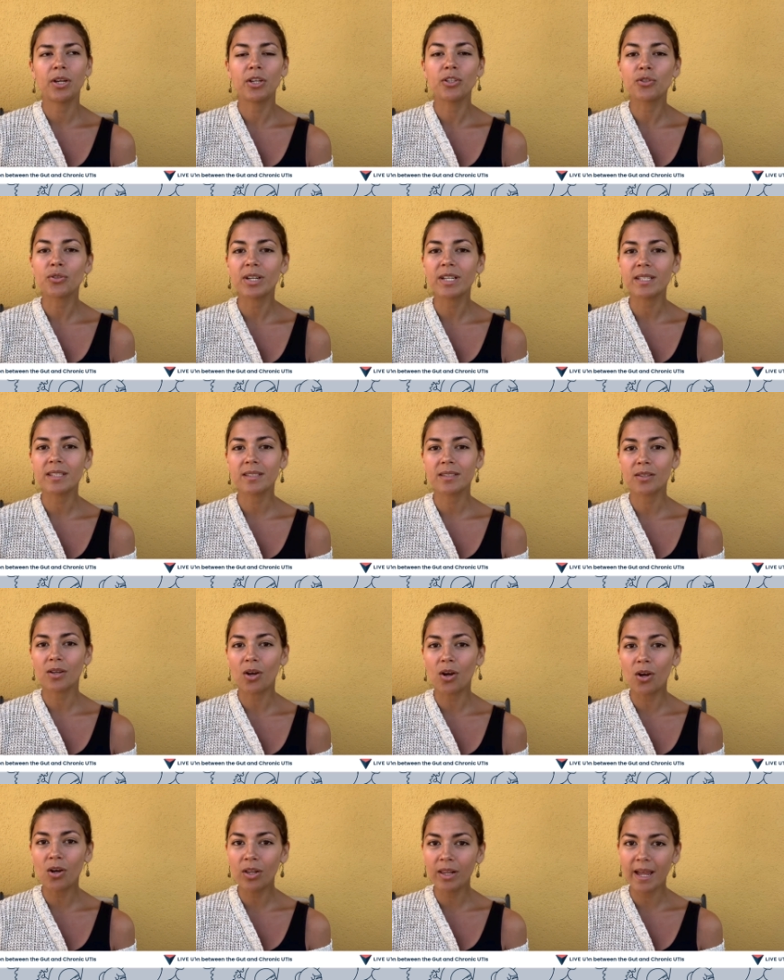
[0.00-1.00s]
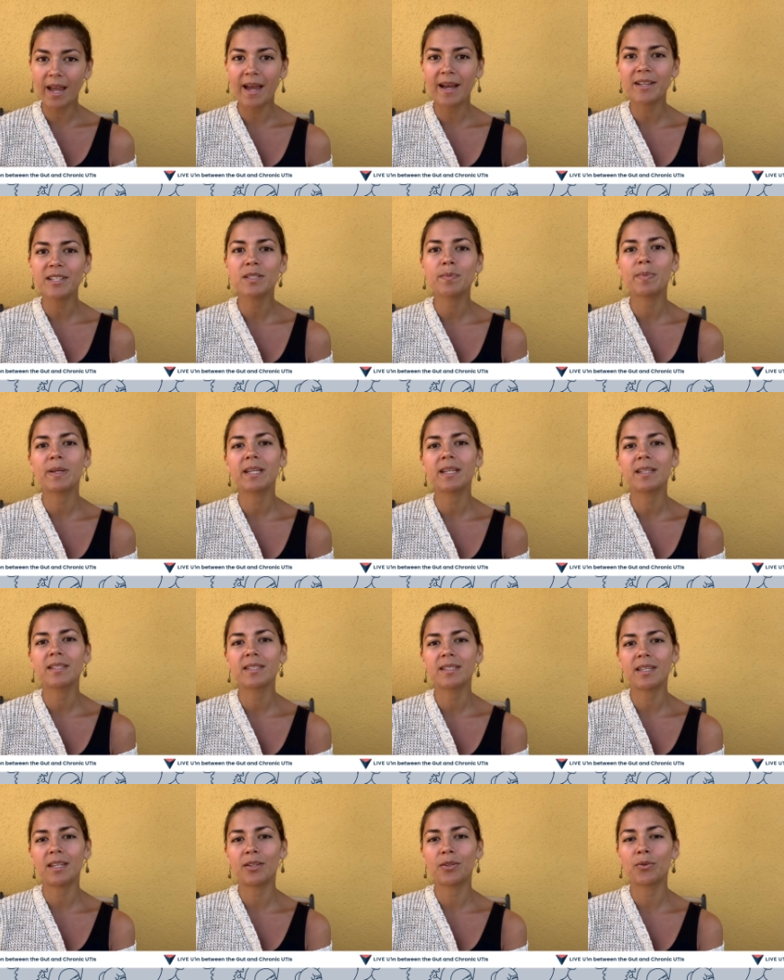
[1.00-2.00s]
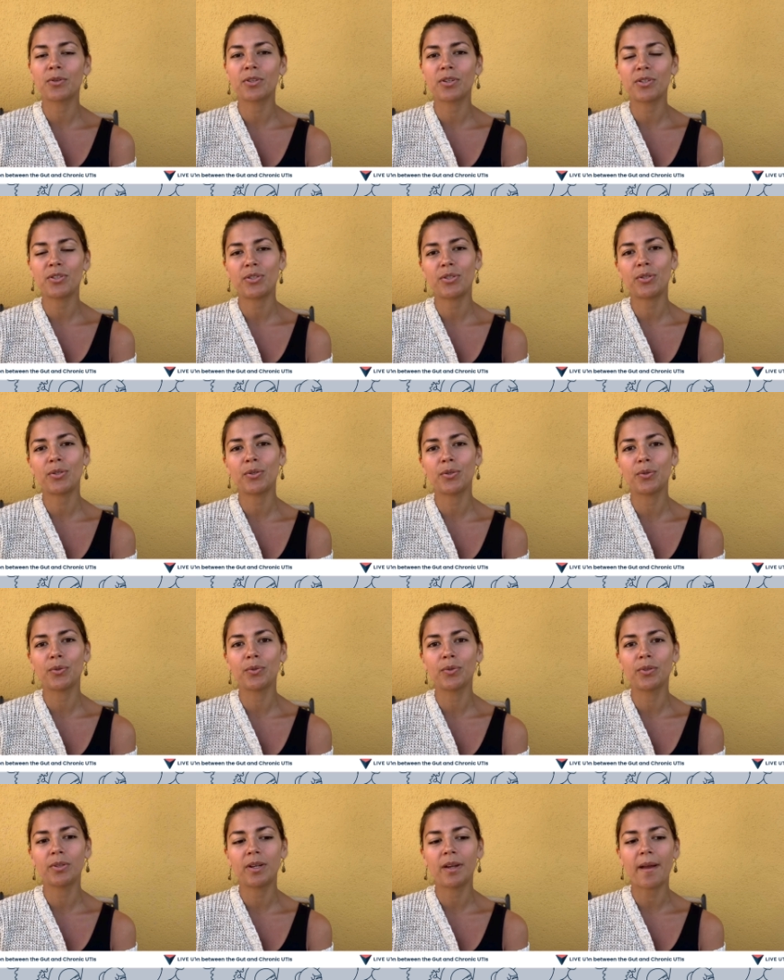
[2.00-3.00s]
address all aspects in order to